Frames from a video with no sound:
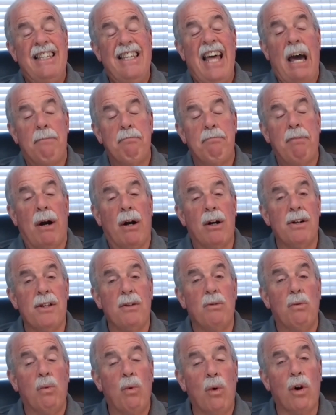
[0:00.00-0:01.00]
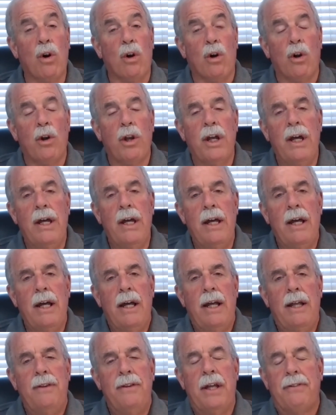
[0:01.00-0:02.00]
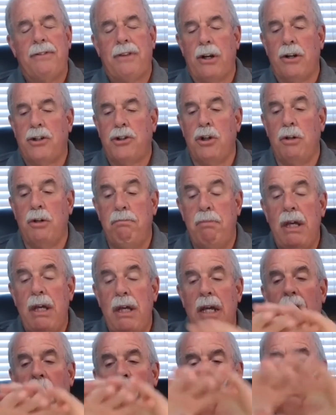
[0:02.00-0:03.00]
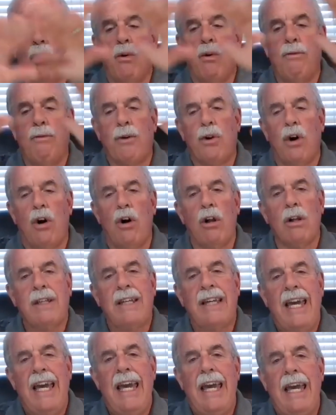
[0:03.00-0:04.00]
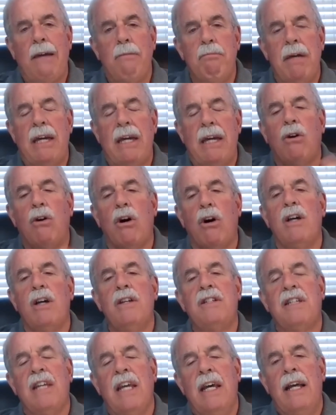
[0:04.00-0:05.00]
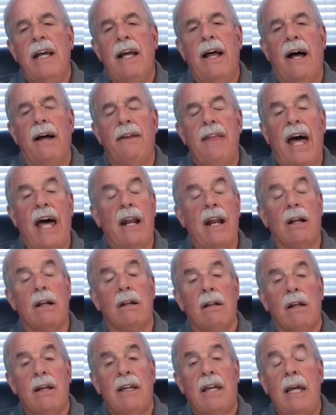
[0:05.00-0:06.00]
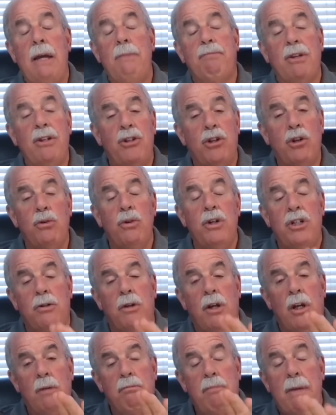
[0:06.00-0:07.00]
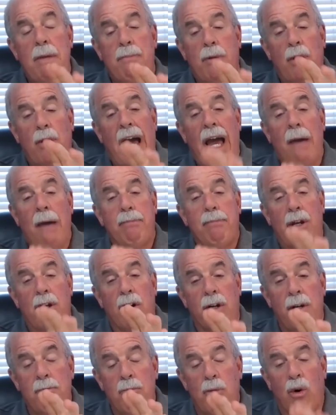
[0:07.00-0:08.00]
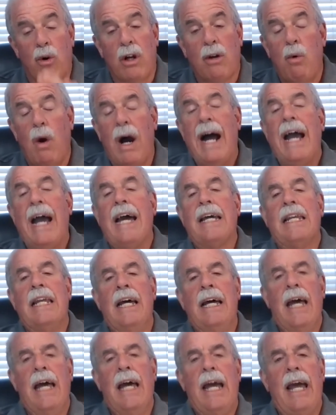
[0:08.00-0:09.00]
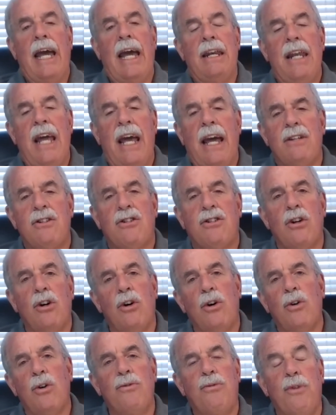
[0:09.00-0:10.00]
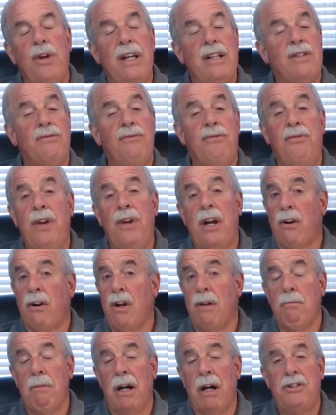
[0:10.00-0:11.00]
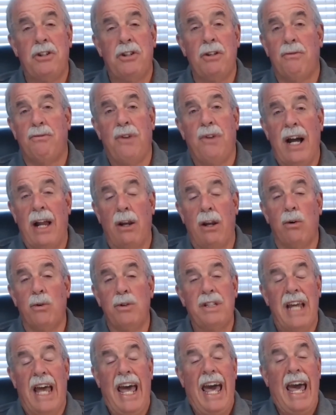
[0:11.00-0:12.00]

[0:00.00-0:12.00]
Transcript: that part of the world, that there should be an overall king, because that'll keep the Jewish people happier and more quiet. And so it's very much in Philo's